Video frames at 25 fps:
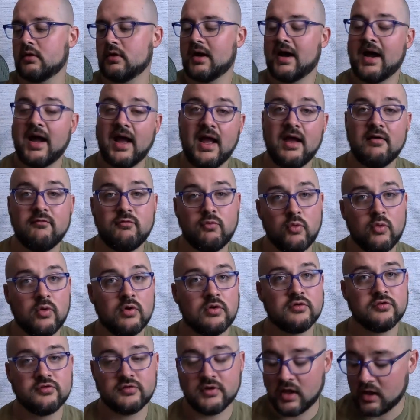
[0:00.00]
I have
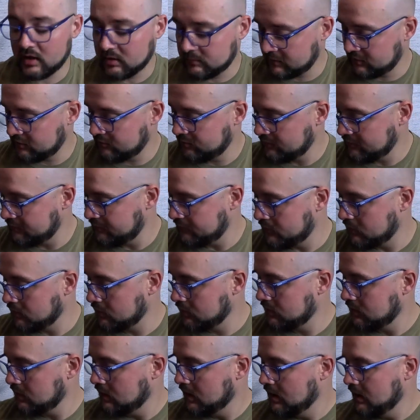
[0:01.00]
worn Salomons
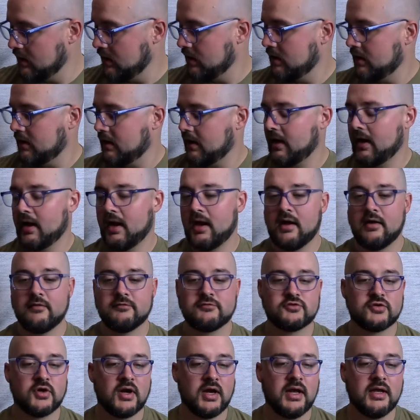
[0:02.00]
before. I
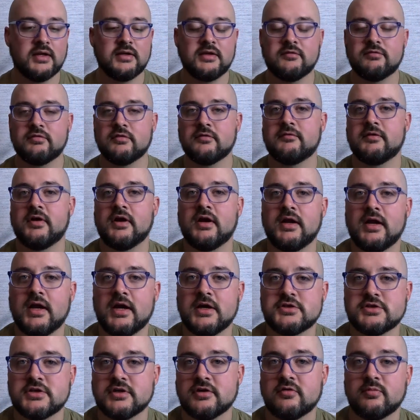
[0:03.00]
have tried different
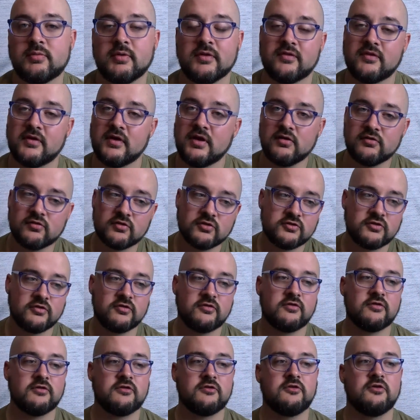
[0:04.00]
variations, but these are
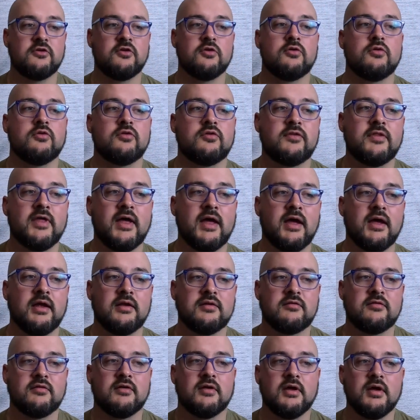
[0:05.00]
just the shoes
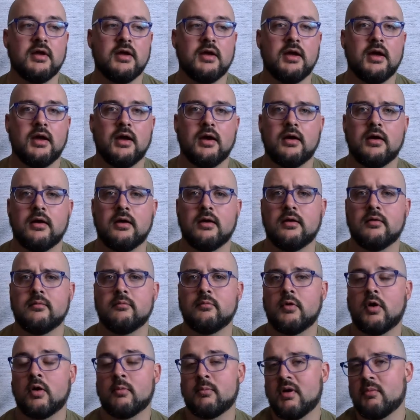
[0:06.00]
that
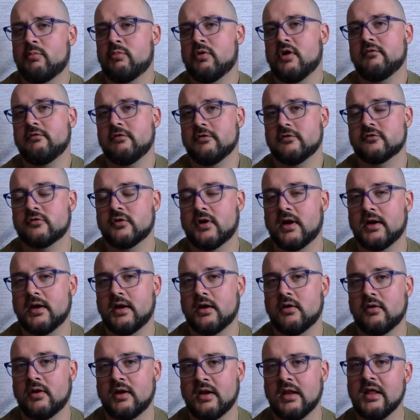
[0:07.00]
are my preference right
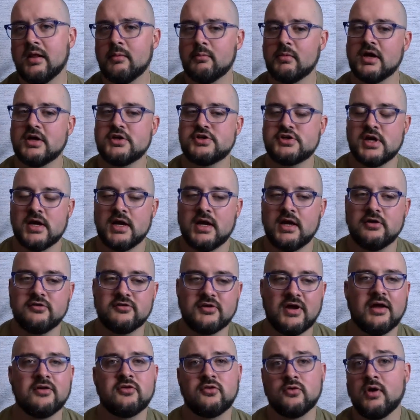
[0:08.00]
now. And it may change.
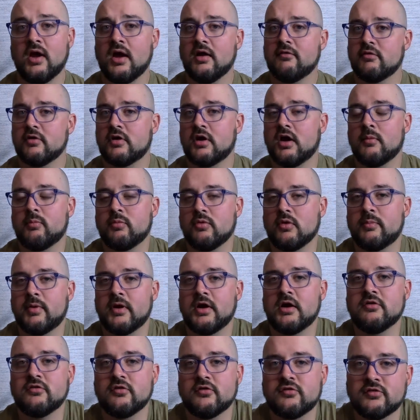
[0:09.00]
I do have a couple of
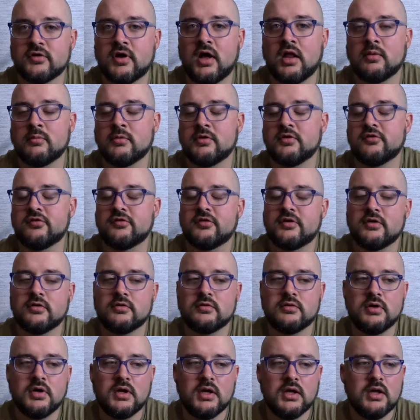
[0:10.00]
pairs of Salomons
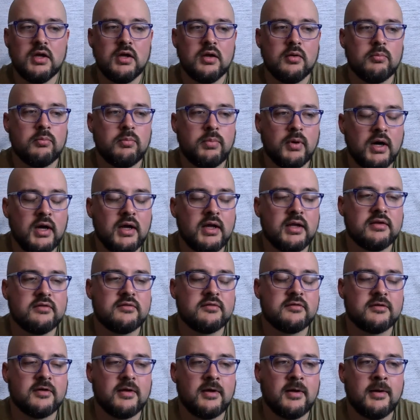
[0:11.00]
still, but
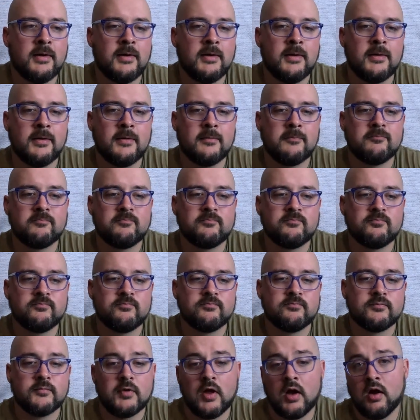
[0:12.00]

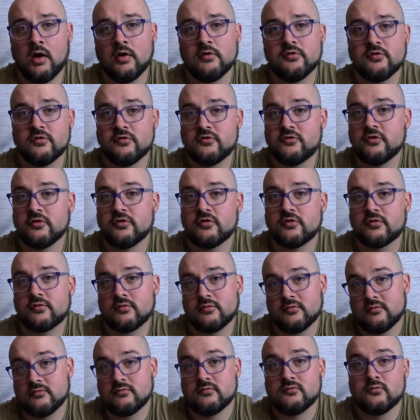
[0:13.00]
Ons are just
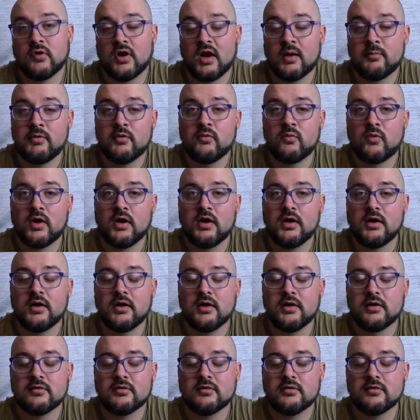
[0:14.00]
what I've been wearing.